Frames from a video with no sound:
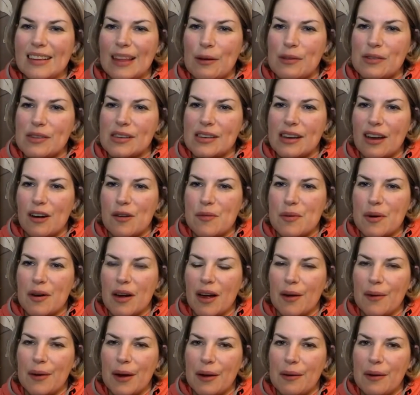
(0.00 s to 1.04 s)
A terrible ho
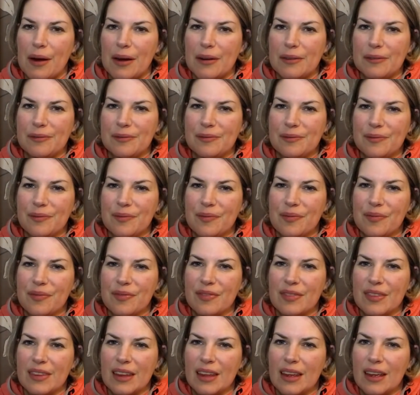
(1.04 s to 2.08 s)
ho ho,
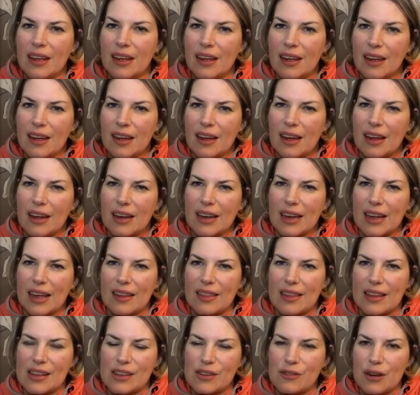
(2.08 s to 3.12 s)
and again
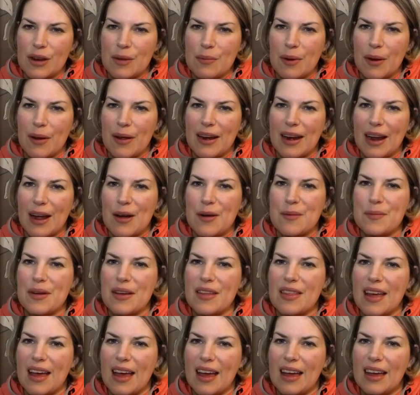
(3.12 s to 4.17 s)
that's really blown out, but
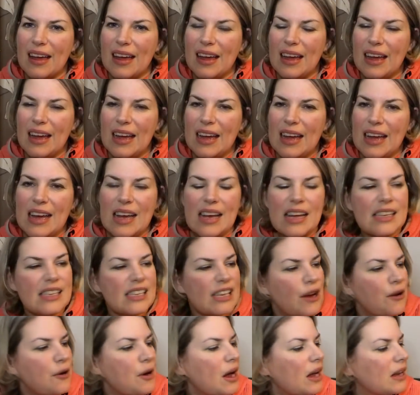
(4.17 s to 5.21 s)
there.
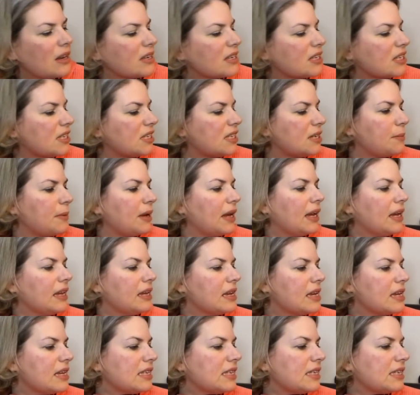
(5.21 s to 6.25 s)
So to me,
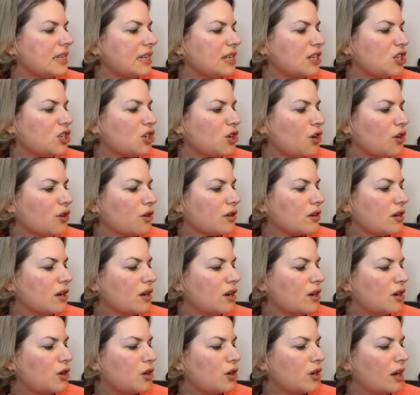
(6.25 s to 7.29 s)
it's stitched on
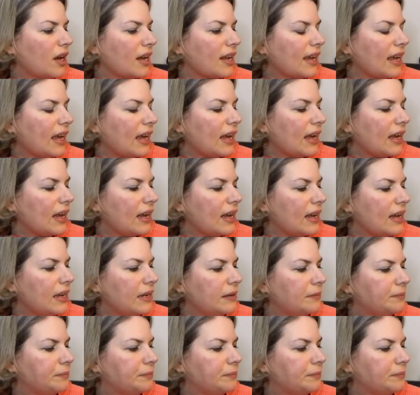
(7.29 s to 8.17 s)
like a